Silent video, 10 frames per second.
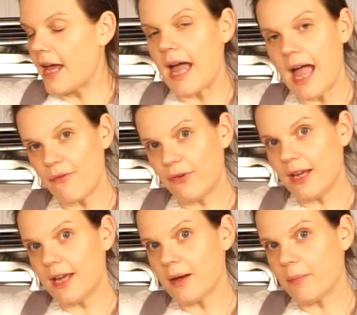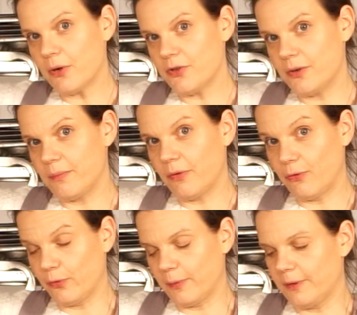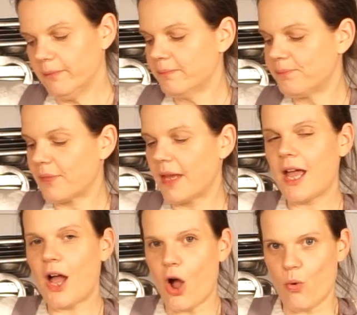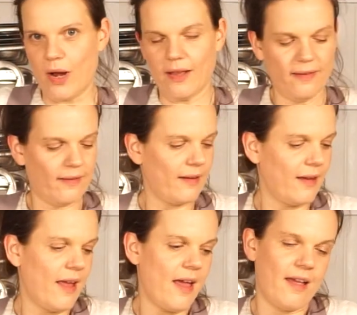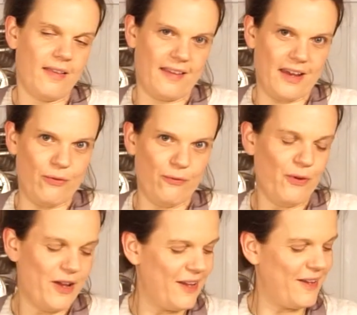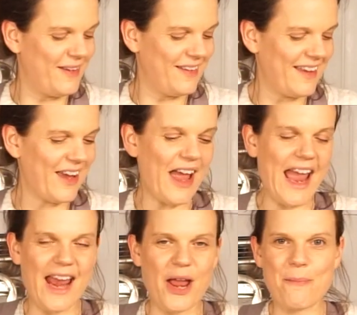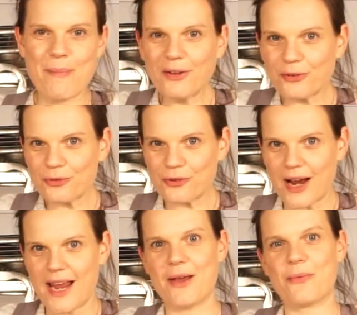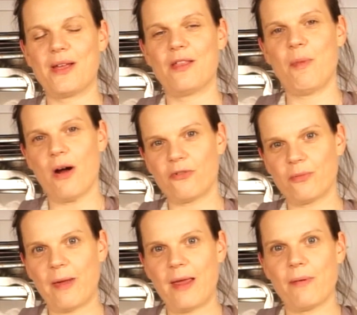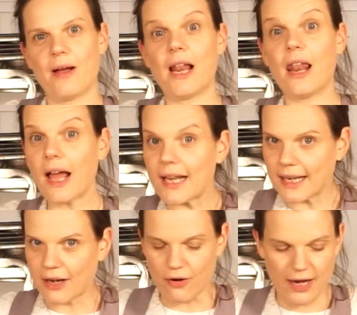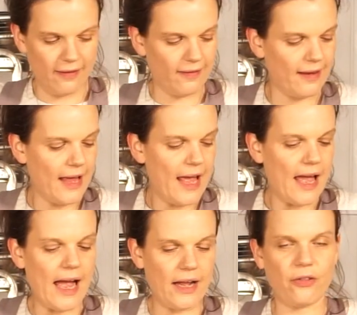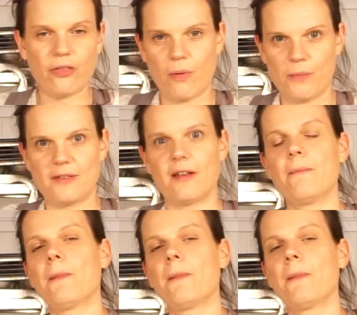A heavy bottom saucepan, a whisk, a sieve, a metal tray with parchment paper, lightly greased, and a thermometer.